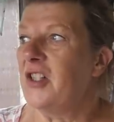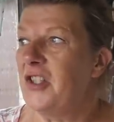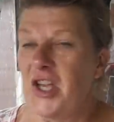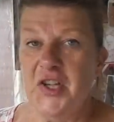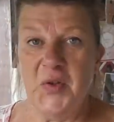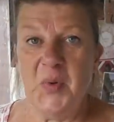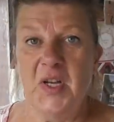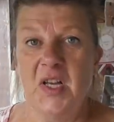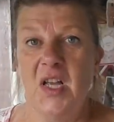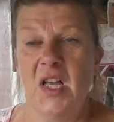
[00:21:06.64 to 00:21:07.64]
Two,
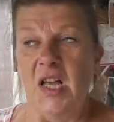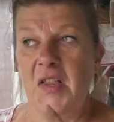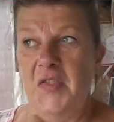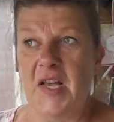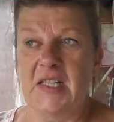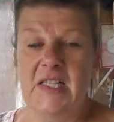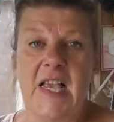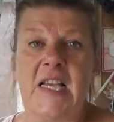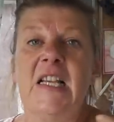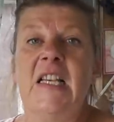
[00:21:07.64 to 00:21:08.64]
that's
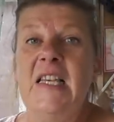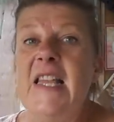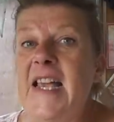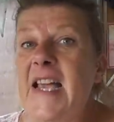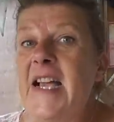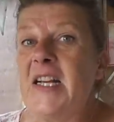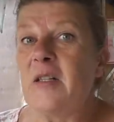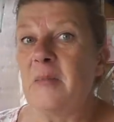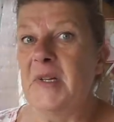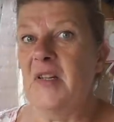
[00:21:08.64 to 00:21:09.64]
taken a
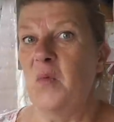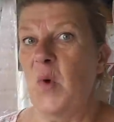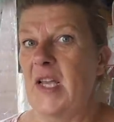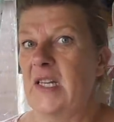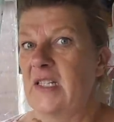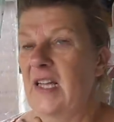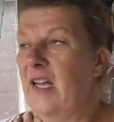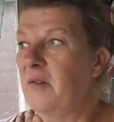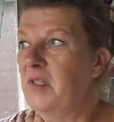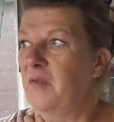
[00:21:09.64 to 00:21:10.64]
little bit of weight
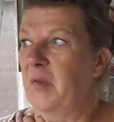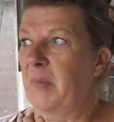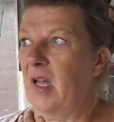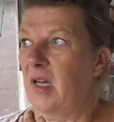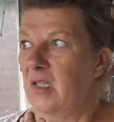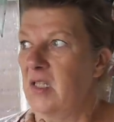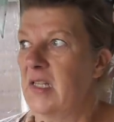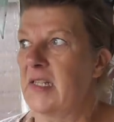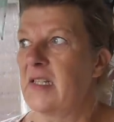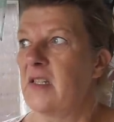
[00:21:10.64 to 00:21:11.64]
out of the
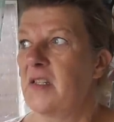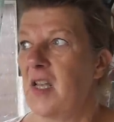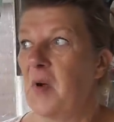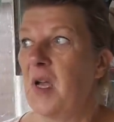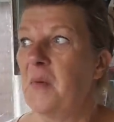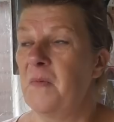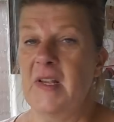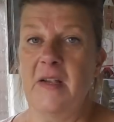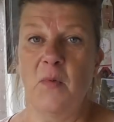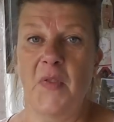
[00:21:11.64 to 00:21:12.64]
plants. So
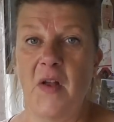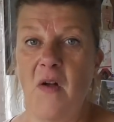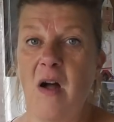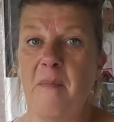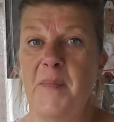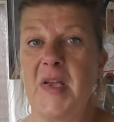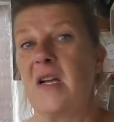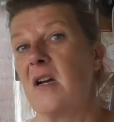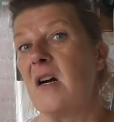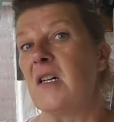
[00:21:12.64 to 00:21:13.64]
hopefully when there are
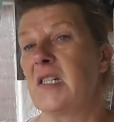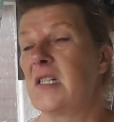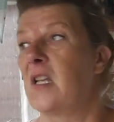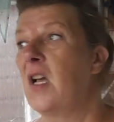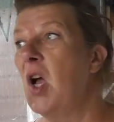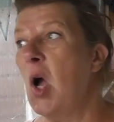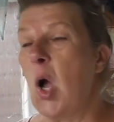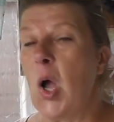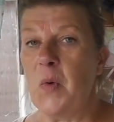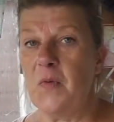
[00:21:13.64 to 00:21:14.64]
big gusts,
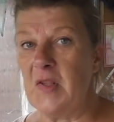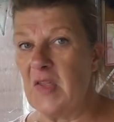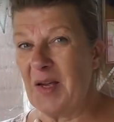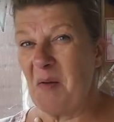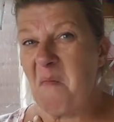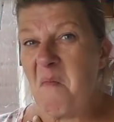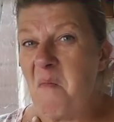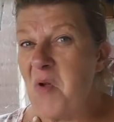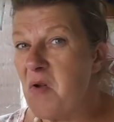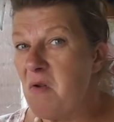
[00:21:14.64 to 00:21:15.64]
hopefully they
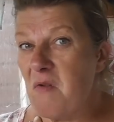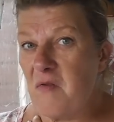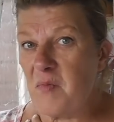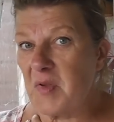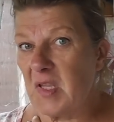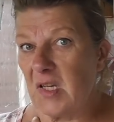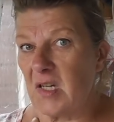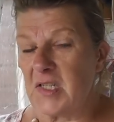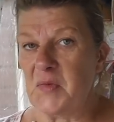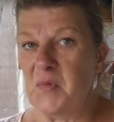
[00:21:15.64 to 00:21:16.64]
can move with the
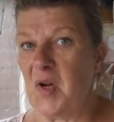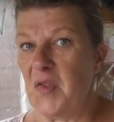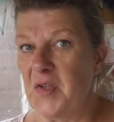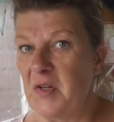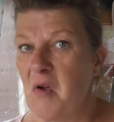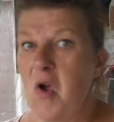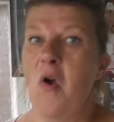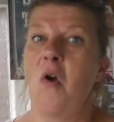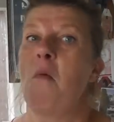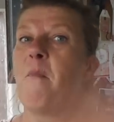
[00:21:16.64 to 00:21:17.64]
gust rather than
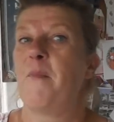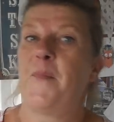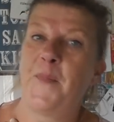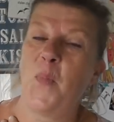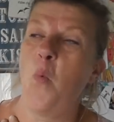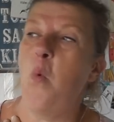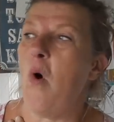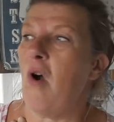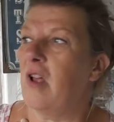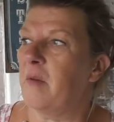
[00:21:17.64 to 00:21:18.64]

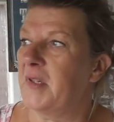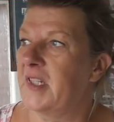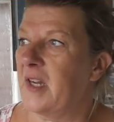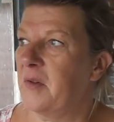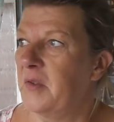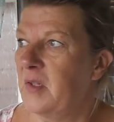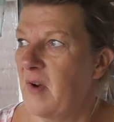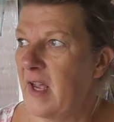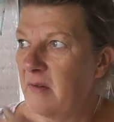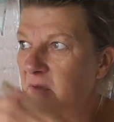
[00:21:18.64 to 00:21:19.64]
wallop down on the
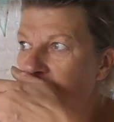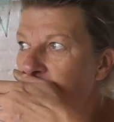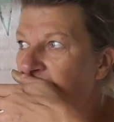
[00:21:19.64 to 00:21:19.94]
ground.